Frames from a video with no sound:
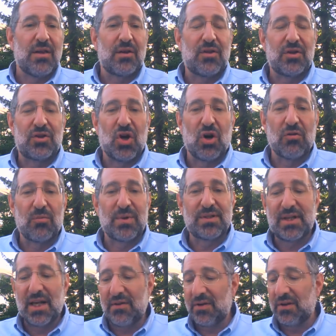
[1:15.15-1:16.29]
that the Torah was
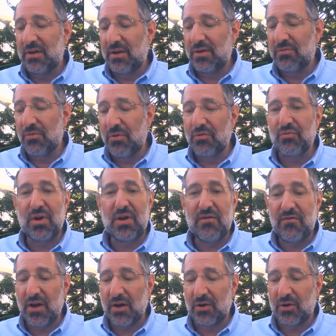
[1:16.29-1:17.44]
given through three
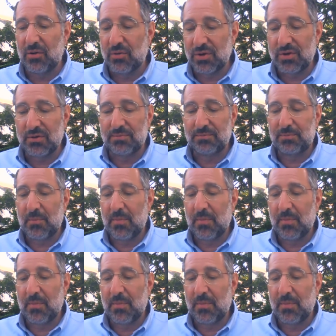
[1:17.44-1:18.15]
vehicles.